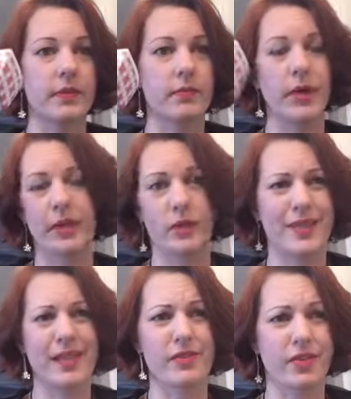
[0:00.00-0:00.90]
But you
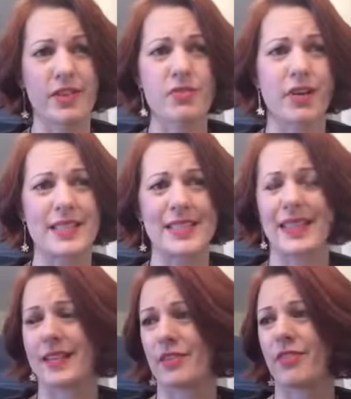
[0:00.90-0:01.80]
would get French fries
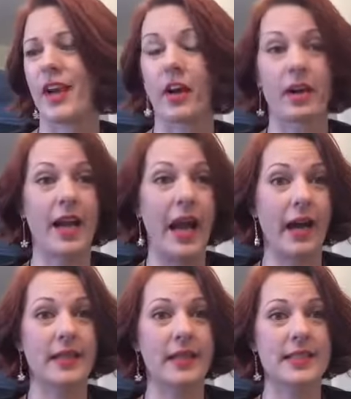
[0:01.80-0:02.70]
at the fair.
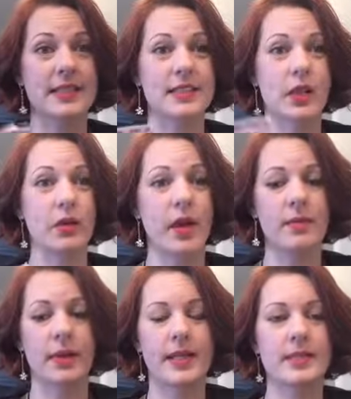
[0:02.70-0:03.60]
And this is a
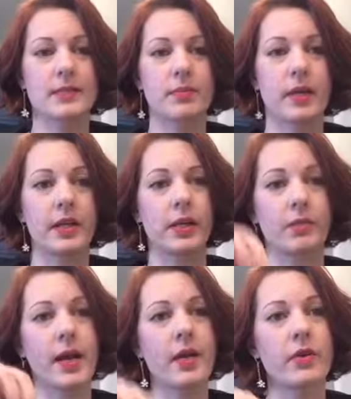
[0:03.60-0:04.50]
great place to put your
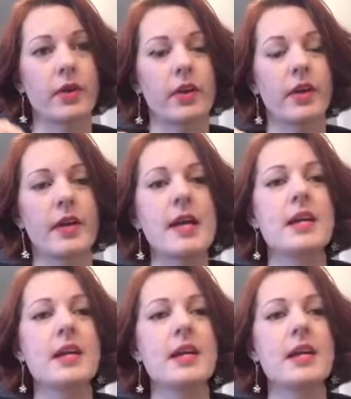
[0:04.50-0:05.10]
powder.